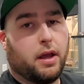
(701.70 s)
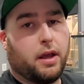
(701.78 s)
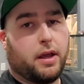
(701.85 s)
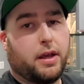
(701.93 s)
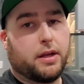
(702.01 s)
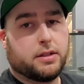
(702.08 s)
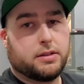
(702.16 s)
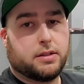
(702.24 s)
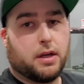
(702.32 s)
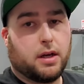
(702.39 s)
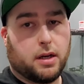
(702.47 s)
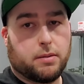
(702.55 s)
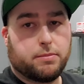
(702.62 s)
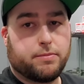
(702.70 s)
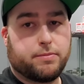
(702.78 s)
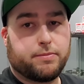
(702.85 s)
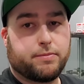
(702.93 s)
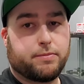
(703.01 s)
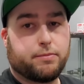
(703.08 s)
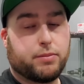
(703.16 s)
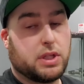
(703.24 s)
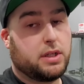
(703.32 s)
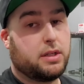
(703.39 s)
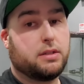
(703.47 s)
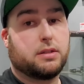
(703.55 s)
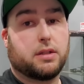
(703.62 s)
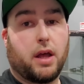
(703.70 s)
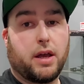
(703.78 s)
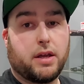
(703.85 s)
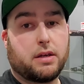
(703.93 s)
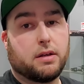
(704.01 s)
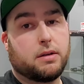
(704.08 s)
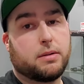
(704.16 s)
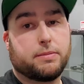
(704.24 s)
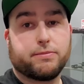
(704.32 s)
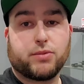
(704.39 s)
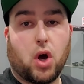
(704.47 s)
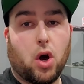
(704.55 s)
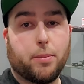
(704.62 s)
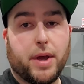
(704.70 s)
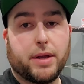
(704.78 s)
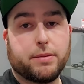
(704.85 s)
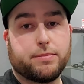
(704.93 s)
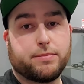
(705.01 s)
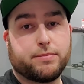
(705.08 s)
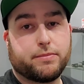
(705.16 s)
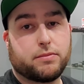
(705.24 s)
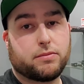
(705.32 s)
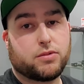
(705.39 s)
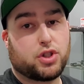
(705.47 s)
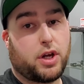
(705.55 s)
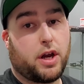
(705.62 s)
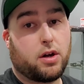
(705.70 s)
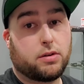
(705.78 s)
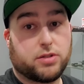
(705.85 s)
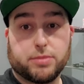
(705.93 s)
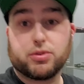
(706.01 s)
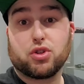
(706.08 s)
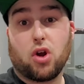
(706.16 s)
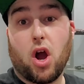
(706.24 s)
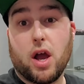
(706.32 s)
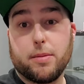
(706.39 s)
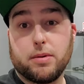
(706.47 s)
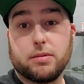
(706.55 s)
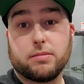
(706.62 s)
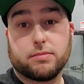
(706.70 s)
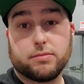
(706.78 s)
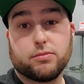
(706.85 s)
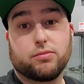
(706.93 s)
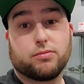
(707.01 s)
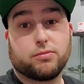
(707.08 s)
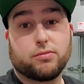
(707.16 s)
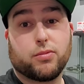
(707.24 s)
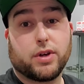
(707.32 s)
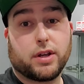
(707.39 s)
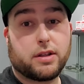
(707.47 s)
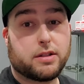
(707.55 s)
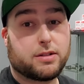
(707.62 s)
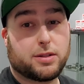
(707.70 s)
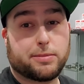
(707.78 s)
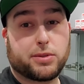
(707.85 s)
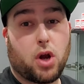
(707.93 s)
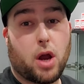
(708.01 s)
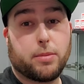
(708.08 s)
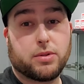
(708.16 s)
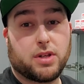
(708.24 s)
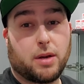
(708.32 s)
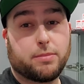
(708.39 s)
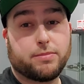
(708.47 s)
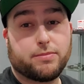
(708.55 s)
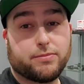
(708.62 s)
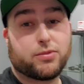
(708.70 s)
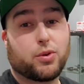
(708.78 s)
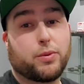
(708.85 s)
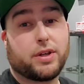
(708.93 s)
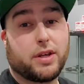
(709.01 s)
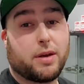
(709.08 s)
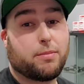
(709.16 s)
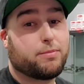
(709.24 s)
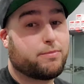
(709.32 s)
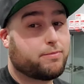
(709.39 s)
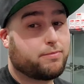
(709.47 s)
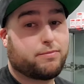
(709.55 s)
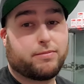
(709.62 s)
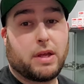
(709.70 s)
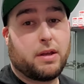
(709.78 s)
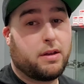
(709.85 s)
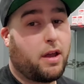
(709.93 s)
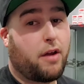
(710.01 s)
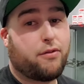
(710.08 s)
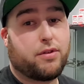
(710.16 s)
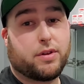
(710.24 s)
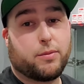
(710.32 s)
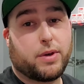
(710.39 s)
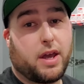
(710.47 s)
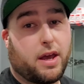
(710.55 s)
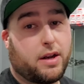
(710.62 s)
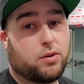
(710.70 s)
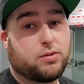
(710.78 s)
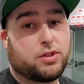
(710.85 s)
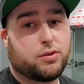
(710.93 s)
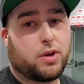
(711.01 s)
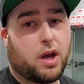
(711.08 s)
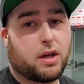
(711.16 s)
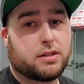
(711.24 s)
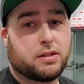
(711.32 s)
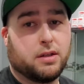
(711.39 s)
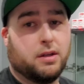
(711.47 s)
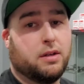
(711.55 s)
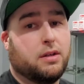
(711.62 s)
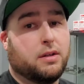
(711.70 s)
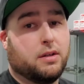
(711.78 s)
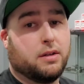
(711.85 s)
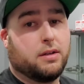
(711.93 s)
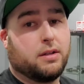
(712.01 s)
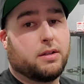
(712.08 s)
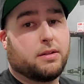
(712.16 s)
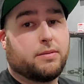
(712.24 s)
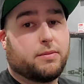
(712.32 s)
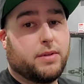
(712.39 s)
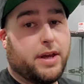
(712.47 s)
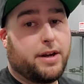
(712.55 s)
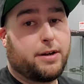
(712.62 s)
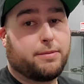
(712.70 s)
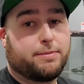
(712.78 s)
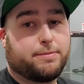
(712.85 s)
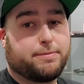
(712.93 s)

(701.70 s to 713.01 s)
and um, please like, comment, share, subscribe. We the subscribers up so we can get everything we can out to you guys. Later.